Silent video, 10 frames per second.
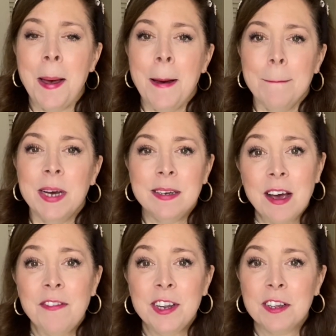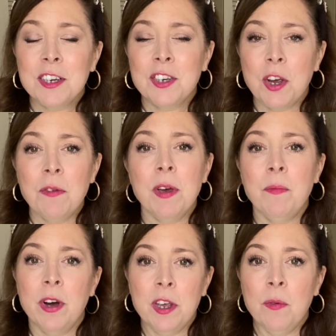But definitely show them
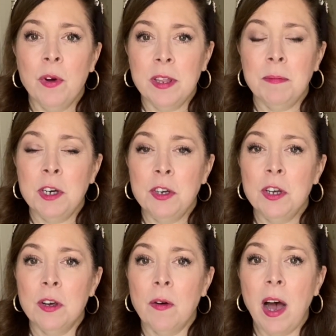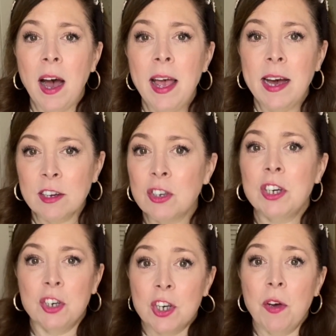what you want them to do. I actually
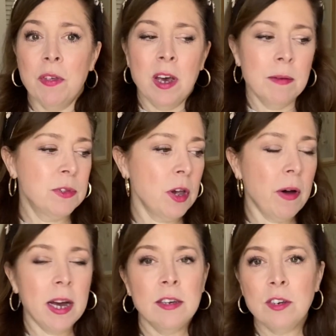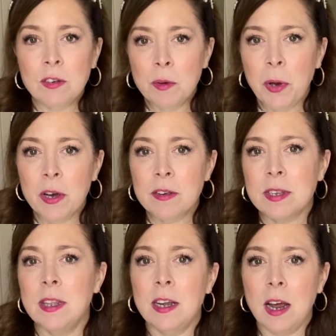show them. So I do the pose
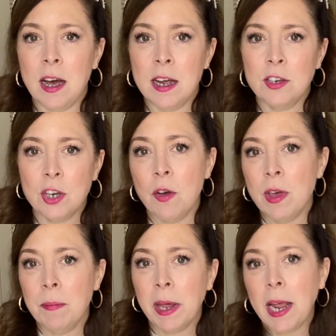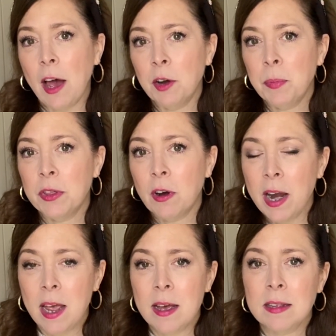and then I show them like how to put their
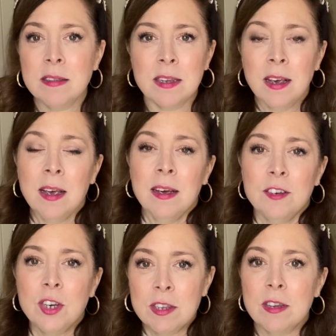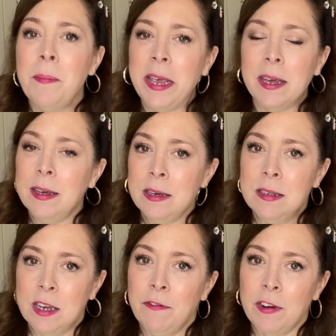hands just to make it
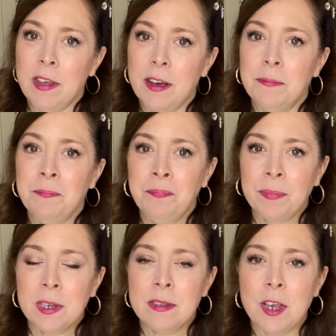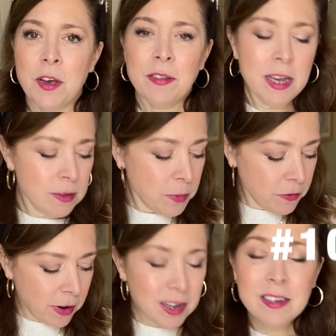easy for them. So let's
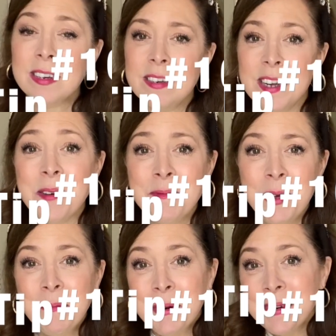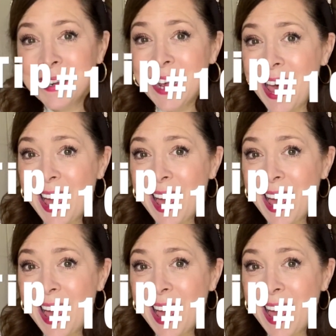move on to tip number 10.